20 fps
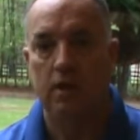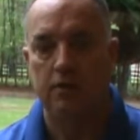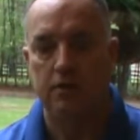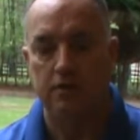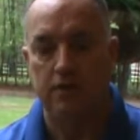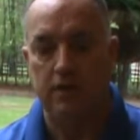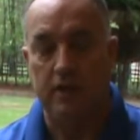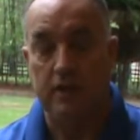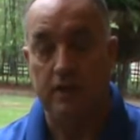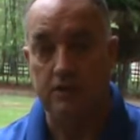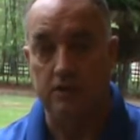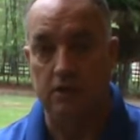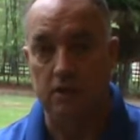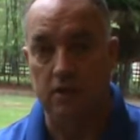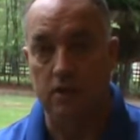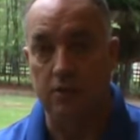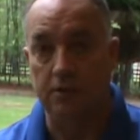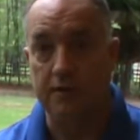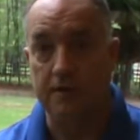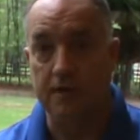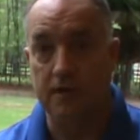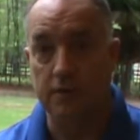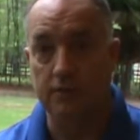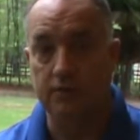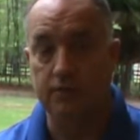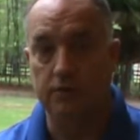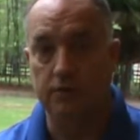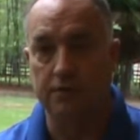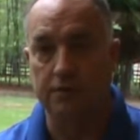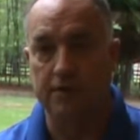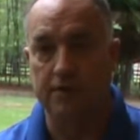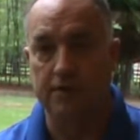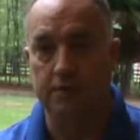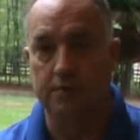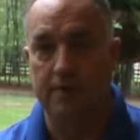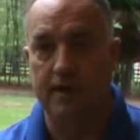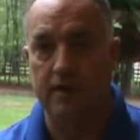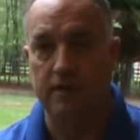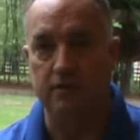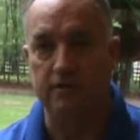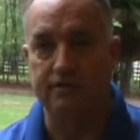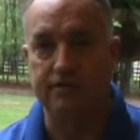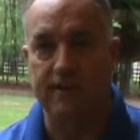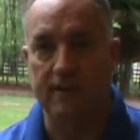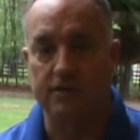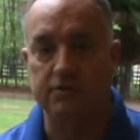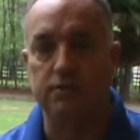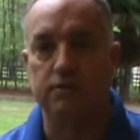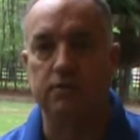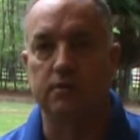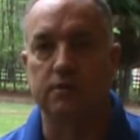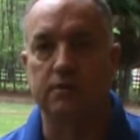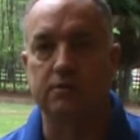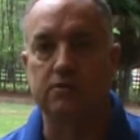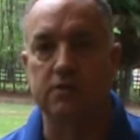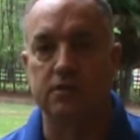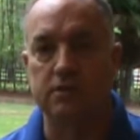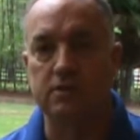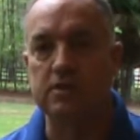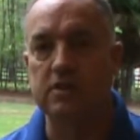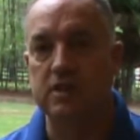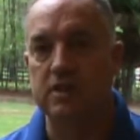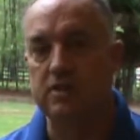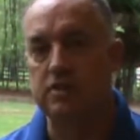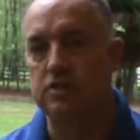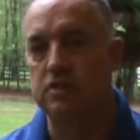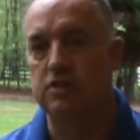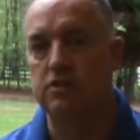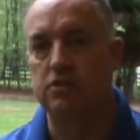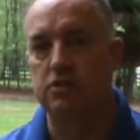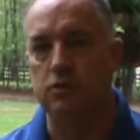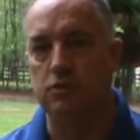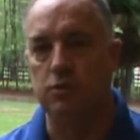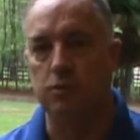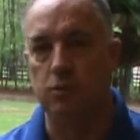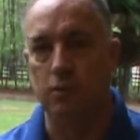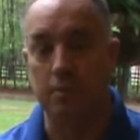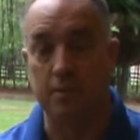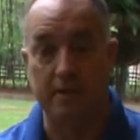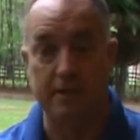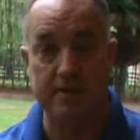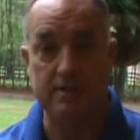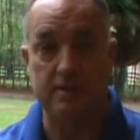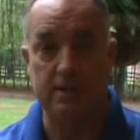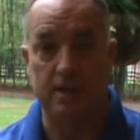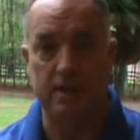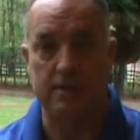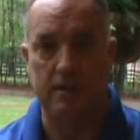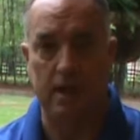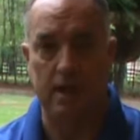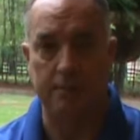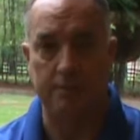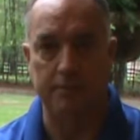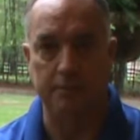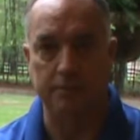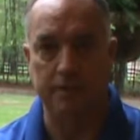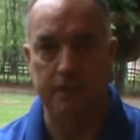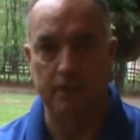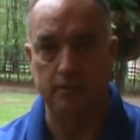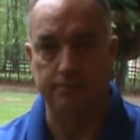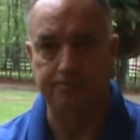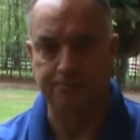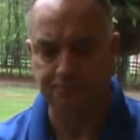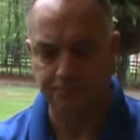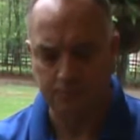You need to know the interval that the manufacturer suggests that you replace that timing belt,